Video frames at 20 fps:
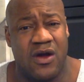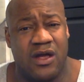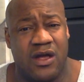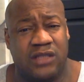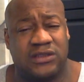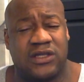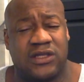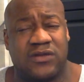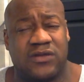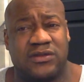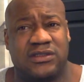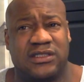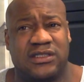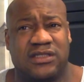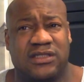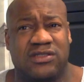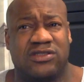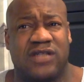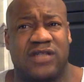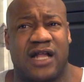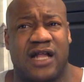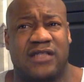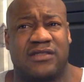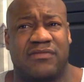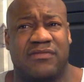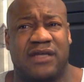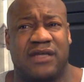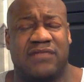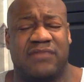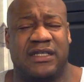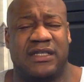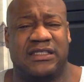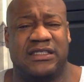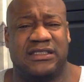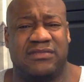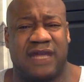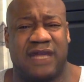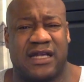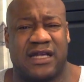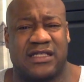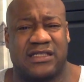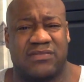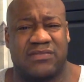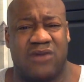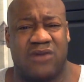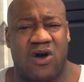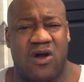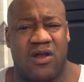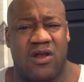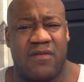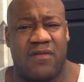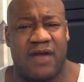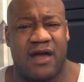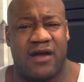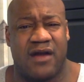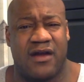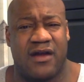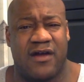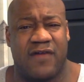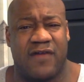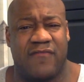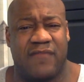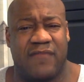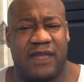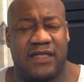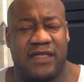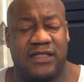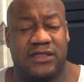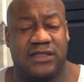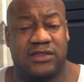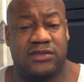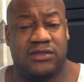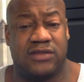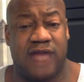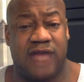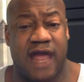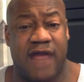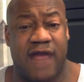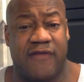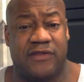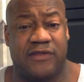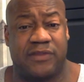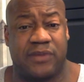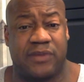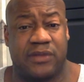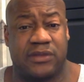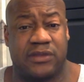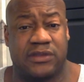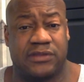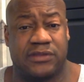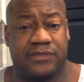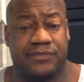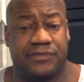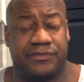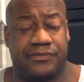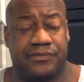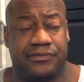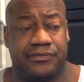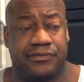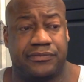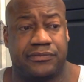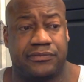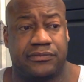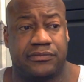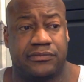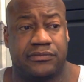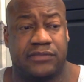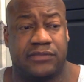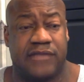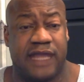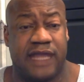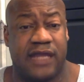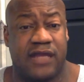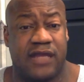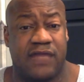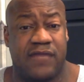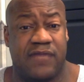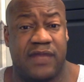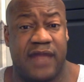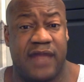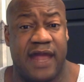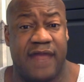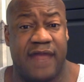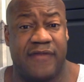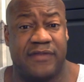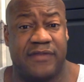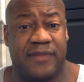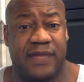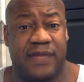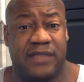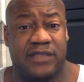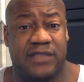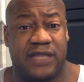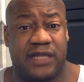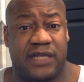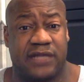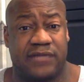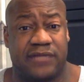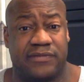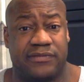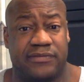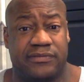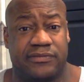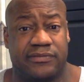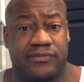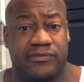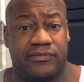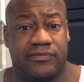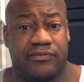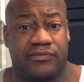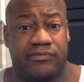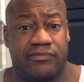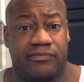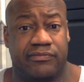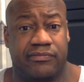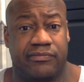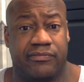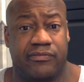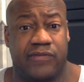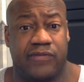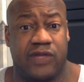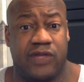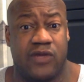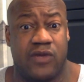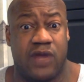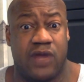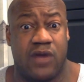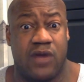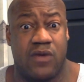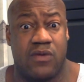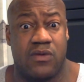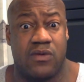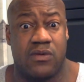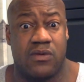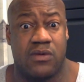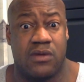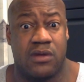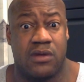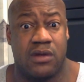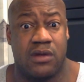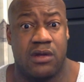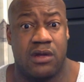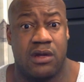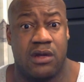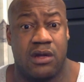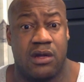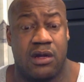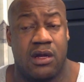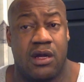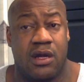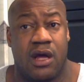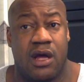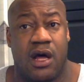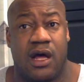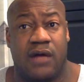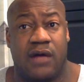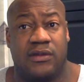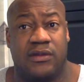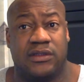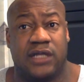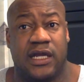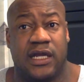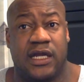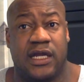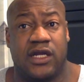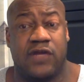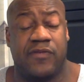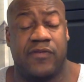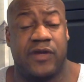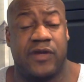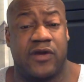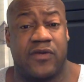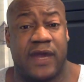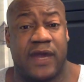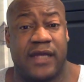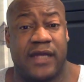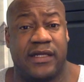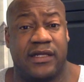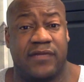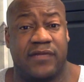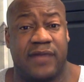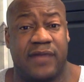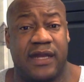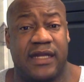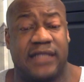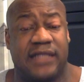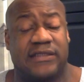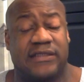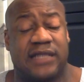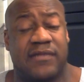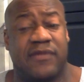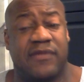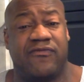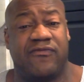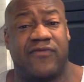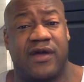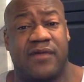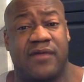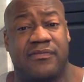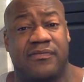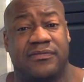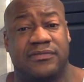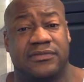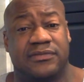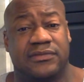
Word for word: So $600 a month may seem like a small amount of money to the average person, but that could have been half his paycheck. We don't know. Uh, it could be a great deal of money that's coming from,